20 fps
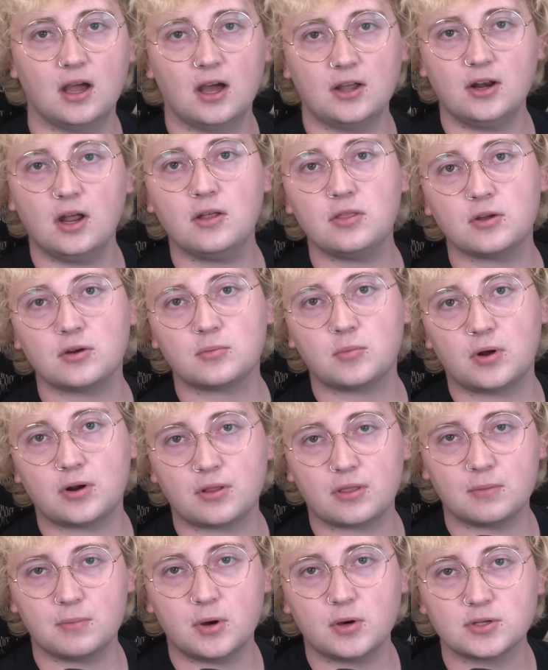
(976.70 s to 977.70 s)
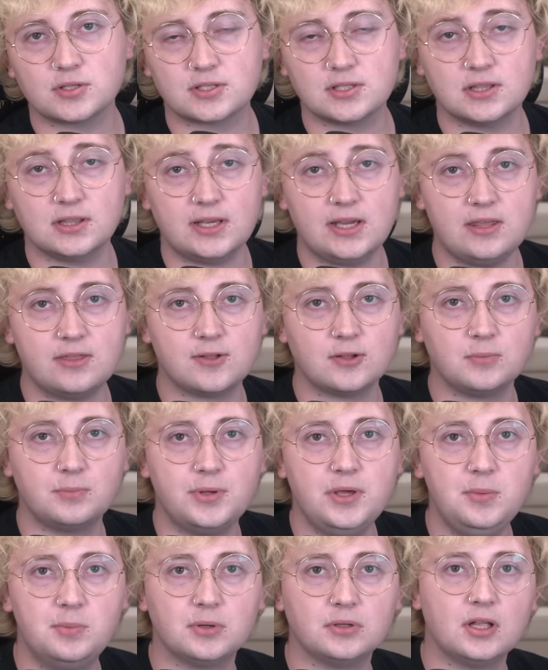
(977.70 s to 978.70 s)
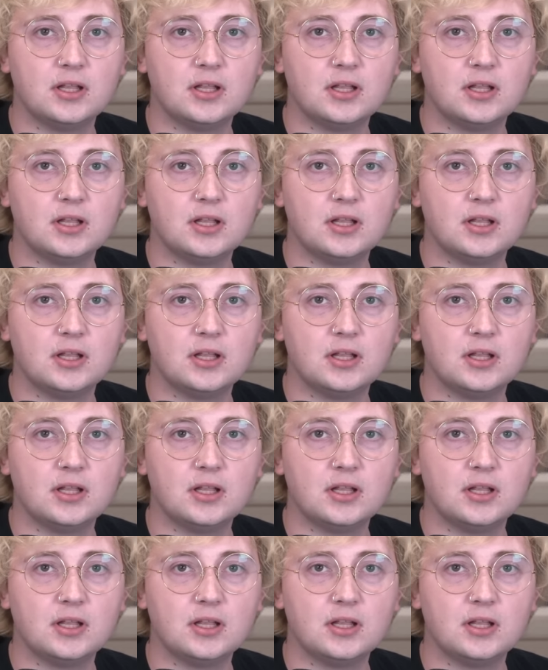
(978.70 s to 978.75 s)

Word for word: Another one of the most lethal people